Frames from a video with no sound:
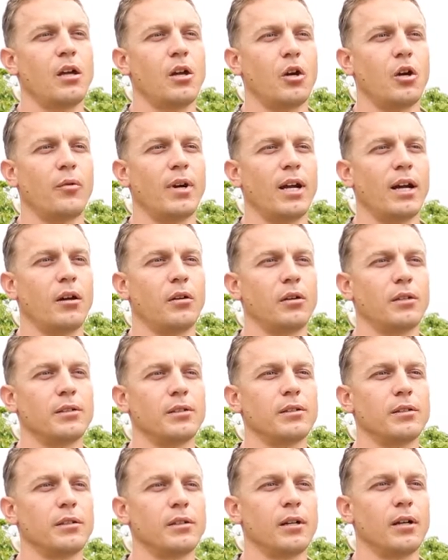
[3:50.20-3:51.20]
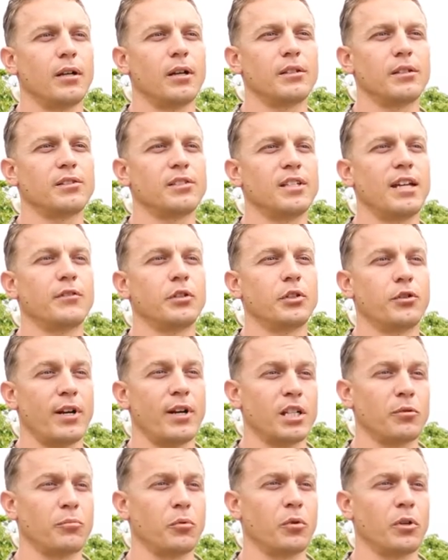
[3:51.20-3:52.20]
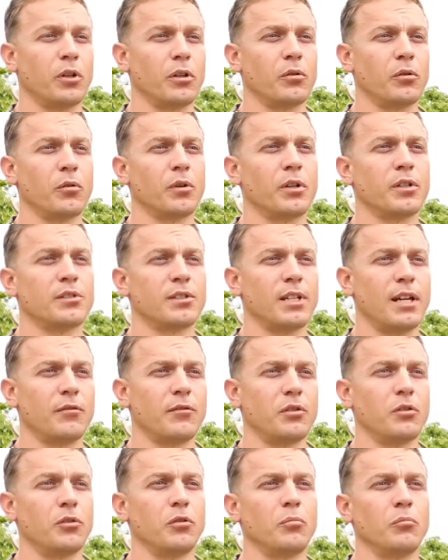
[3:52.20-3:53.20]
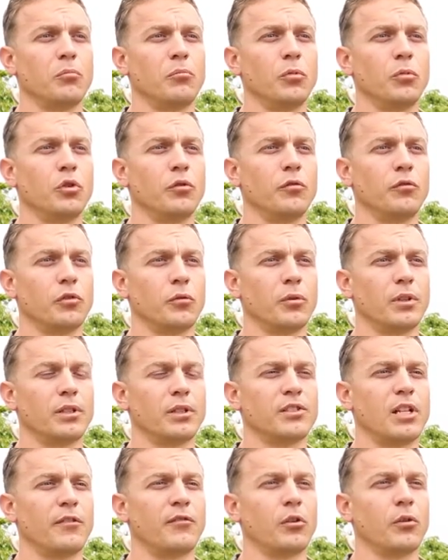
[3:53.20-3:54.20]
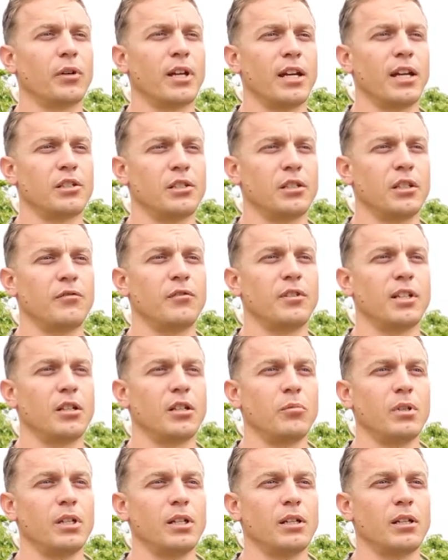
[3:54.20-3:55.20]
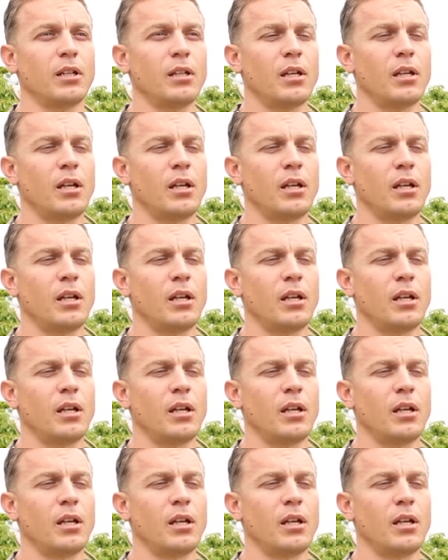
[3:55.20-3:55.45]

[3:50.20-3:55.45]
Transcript: around uh, safe to transport or safe to move to a safer location if need be.